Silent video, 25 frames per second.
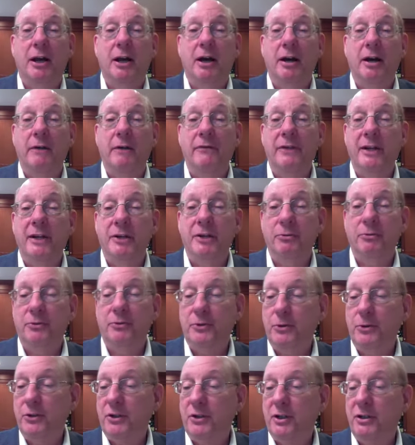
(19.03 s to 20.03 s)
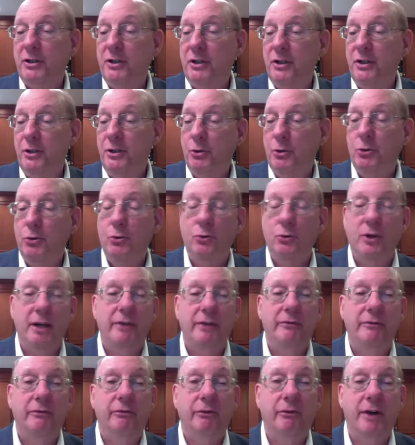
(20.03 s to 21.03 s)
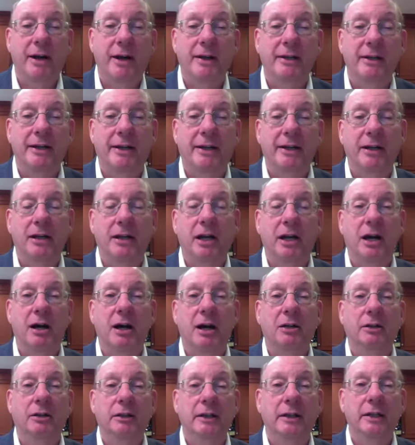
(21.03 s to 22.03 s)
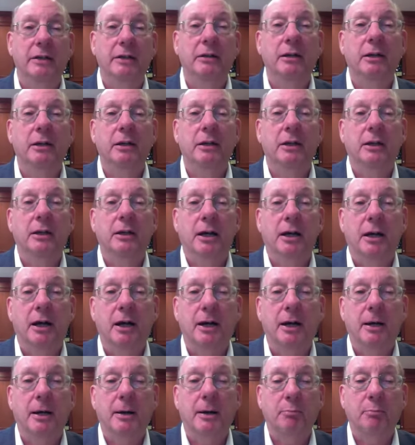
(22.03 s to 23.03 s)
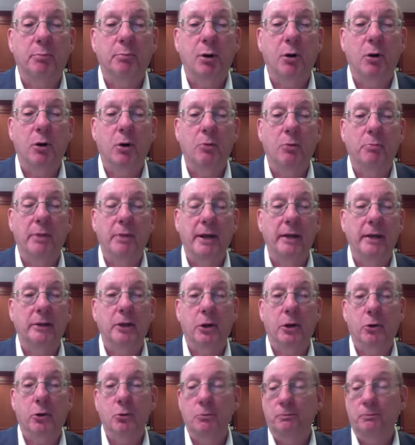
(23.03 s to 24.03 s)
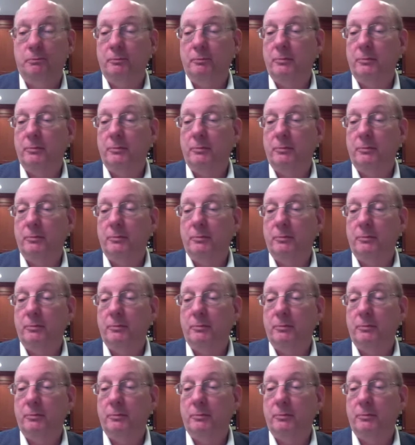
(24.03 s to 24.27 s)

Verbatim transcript: of introducing to you a friend and a colleague, uh, Paul Bailo,